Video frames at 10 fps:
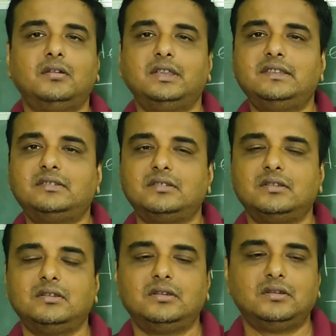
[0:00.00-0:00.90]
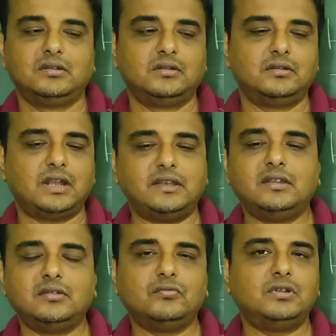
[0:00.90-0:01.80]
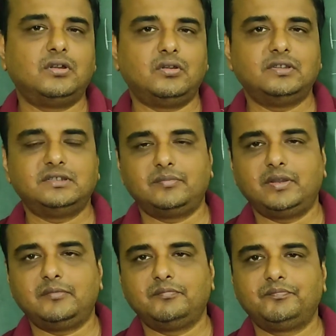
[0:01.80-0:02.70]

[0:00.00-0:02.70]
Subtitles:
his writing will always remain.